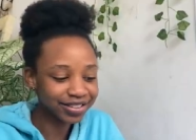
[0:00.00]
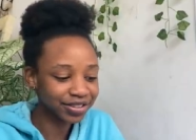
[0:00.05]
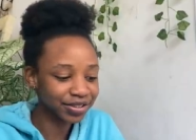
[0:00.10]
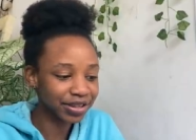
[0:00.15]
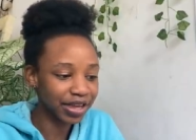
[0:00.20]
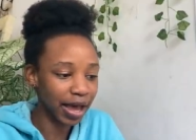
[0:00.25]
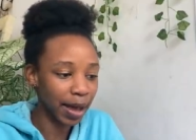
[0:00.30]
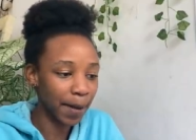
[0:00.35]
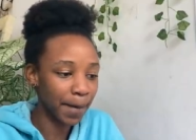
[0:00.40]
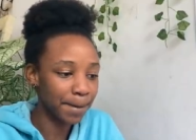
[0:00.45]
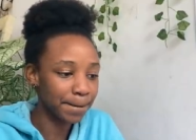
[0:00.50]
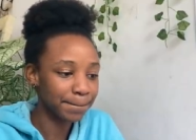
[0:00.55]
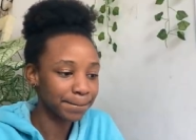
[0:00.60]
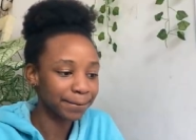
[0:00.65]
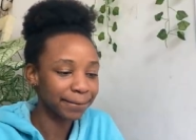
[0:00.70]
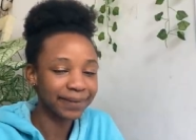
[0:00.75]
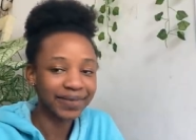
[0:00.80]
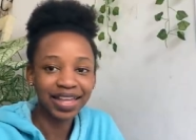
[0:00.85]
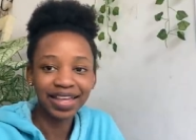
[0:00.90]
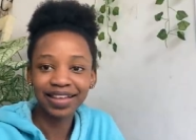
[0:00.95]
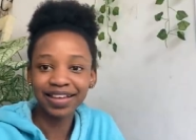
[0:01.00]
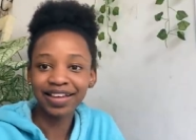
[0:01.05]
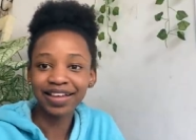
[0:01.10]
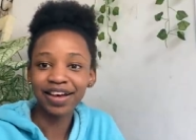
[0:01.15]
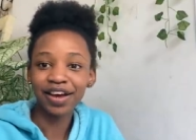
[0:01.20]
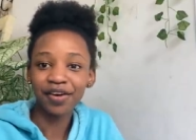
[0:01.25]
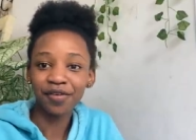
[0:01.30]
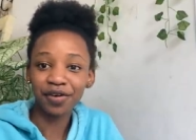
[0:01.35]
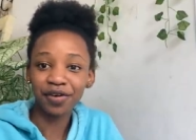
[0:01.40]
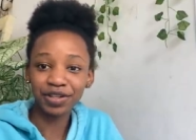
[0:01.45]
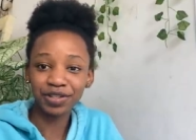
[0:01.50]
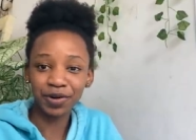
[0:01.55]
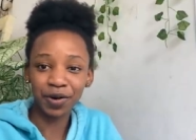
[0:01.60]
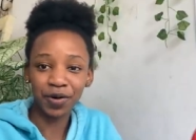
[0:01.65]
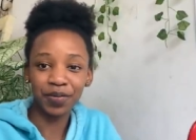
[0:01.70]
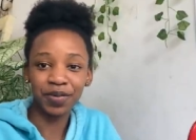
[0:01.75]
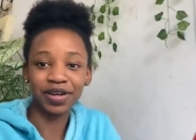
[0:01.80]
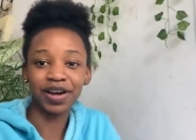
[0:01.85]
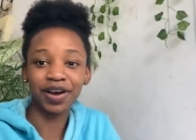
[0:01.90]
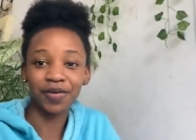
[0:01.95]
so yeah, going to
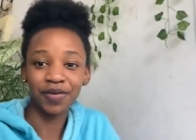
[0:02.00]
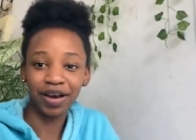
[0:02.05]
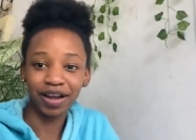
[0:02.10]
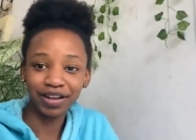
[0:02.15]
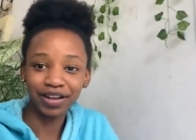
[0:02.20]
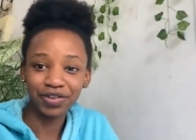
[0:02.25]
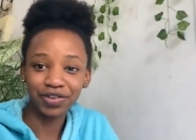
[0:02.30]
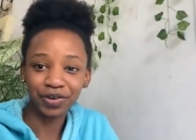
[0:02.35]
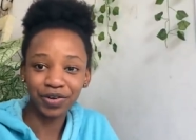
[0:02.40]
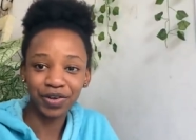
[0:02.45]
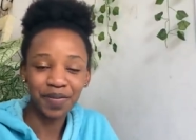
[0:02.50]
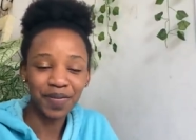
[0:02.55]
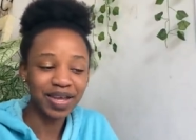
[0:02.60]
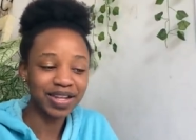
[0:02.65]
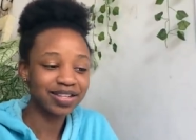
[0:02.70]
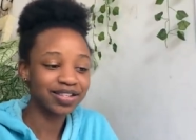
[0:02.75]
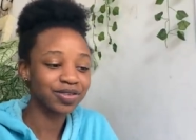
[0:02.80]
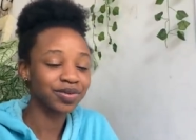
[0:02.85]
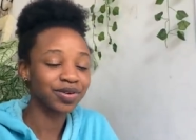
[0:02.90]
open a Word document.